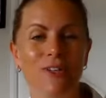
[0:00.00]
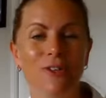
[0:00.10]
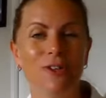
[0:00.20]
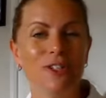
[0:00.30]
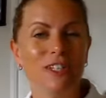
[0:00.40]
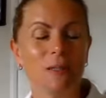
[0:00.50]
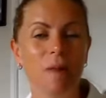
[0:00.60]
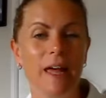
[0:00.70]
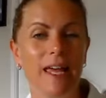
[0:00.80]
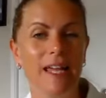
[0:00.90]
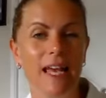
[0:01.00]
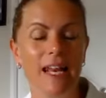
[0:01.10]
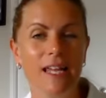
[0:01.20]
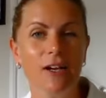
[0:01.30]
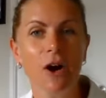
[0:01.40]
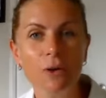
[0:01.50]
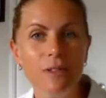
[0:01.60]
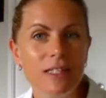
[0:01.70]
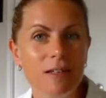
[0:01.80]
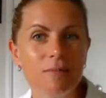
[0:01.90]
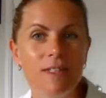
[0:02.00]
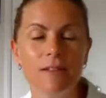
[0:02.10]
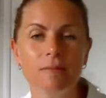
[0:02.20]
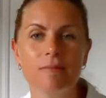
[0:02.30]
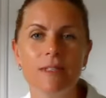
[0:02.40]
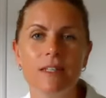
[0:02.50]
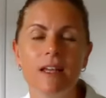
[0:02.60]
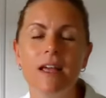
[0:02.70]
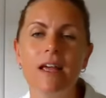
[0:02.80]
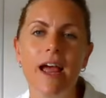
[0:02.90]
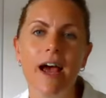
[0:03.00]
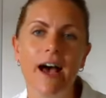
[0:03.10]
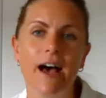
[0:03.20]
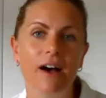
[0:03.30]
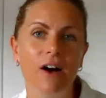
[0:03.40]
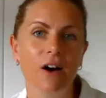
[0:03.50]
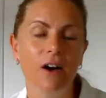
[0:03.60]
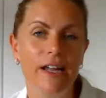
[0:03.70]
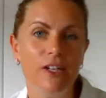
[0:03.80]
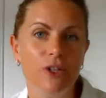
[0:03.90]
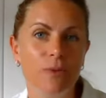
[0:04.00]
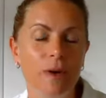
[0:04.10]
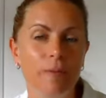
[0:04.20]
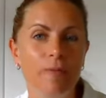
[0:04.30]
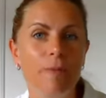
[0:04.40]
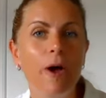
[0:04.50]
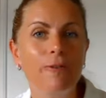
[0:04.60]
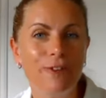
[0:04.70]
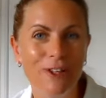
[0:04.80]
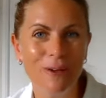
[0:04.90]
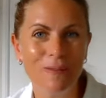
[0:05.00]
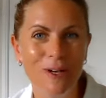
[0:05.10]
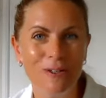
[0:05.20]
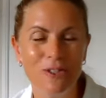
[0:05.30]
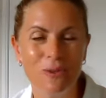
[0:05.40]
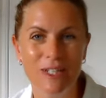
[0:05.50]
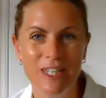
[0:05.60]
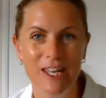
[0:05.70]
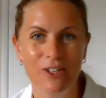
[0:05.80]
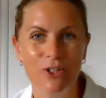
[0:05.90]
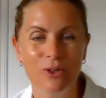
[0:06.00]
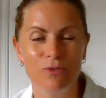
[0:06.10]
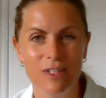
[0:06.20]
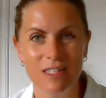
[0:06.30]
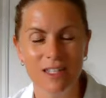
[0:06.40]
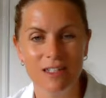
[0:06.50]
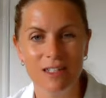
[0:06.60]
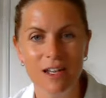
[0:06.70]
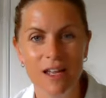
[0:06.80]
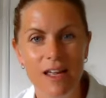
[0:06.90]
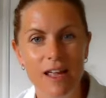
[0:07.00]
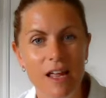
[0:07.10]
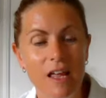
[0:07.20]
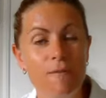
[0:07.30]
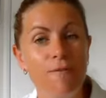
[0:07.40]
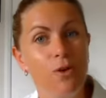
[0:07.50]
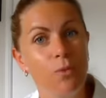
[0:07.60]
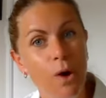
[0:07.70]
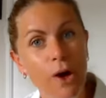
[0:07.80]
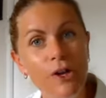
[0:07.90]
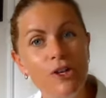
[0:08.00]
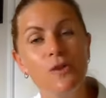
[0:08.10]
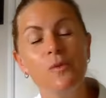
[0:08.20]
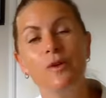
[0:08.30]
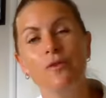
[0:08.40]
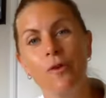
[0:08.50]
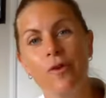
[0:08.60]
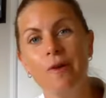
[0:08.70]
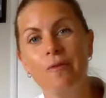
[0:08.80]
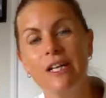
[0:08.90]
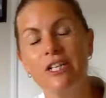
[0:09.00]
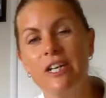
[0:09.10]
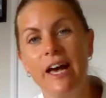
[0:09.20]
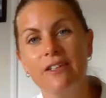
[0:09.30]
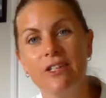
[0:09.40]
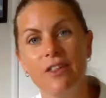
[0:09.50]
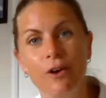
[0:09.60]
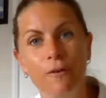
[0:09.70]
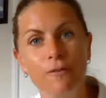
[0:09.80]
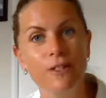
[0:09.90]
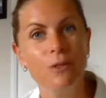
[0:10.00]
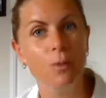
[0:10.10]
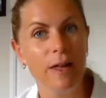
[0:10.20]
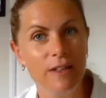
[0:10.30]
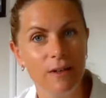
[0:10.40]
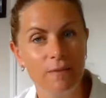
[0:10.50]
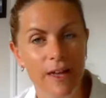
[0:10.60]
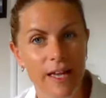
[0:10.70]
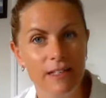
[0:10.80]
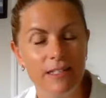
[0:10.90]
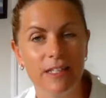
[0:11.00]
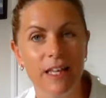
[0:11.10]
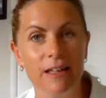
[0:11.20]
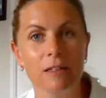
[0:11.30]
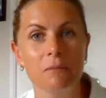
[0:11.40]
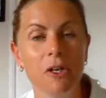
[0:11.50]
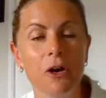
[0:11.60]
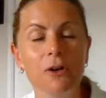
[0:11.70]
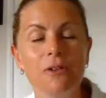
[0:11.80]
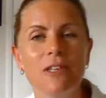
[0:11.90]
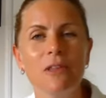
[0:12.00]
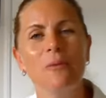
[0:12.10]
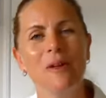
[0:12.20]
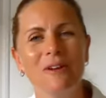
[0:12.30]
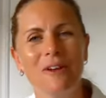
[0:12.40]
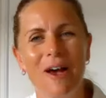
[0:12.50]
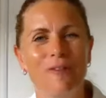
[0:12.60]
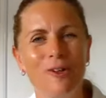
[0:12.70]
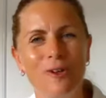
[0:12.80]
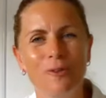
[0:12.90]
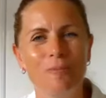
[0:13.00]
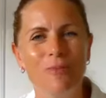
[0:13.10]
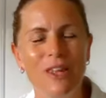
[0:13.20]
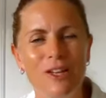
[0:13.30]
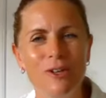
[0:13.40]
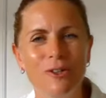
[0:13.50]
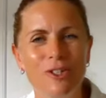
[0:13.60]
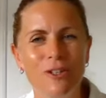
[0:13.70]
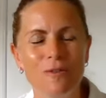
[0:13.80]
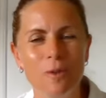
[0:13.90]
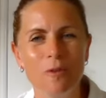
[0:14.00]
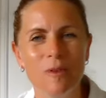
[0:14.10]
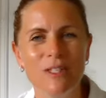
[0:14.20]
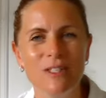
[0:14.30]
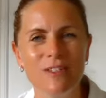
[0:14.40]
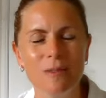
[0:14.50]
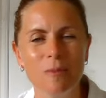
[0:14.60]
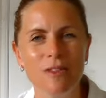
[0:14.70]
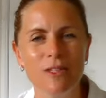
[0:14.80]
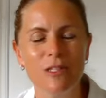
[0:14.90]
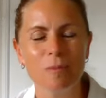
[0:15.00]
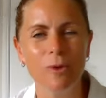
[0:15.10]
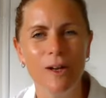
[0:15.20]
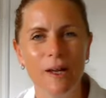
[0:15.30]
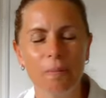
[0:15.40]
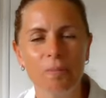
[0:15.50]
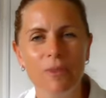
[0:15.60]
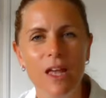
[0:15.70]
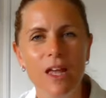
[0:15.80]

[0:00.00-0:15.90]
you're not displaying any cold symptoms and you are perfectly well to attend your visit. If you weren't, you would have already reached out to the office well in advance and let them know so that we could cover your shift with Mr. Smith this morning.